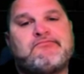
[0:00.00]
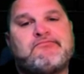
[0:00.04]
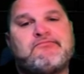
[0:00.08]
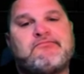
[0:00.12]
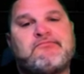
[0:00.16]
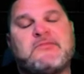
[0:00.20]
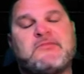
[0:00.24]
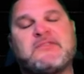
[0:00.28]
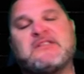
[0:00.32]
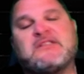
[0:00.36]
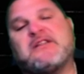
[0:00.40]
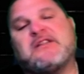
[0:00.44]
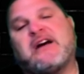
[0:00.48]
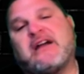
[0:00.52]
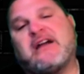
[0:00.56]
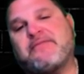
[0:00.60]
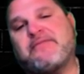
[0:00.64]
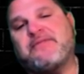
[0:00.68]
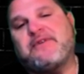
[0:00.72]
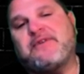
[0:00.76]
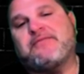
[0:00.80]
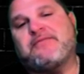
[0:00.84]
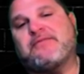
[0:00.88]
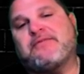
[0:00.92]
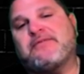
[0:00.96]
there's a lot of
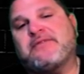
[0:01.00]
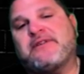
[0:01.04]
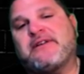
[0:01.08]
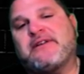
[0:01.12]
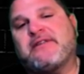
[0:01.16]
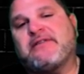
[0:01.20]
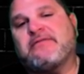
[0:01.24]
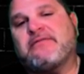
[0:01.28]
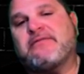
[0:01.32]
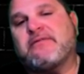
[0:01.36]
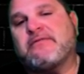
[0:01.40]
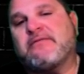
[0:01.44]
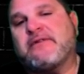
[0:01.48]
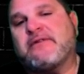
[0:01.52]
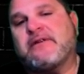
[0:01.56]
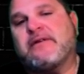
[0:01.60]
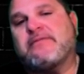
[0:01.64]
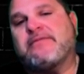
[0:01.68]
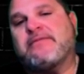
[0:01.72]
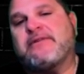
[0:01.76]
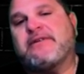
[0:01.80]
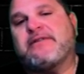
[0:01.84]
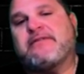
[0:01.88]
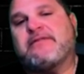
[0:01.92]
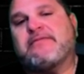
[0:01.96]
people dealing with what I'm
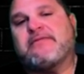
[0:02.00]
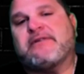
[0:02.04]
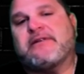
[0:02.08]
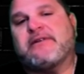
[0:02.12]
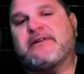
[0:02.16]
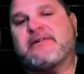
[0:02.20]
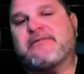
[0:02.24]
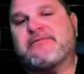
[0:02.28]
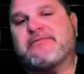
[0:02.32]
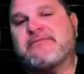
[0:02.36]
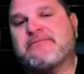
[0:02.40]
dealing with now.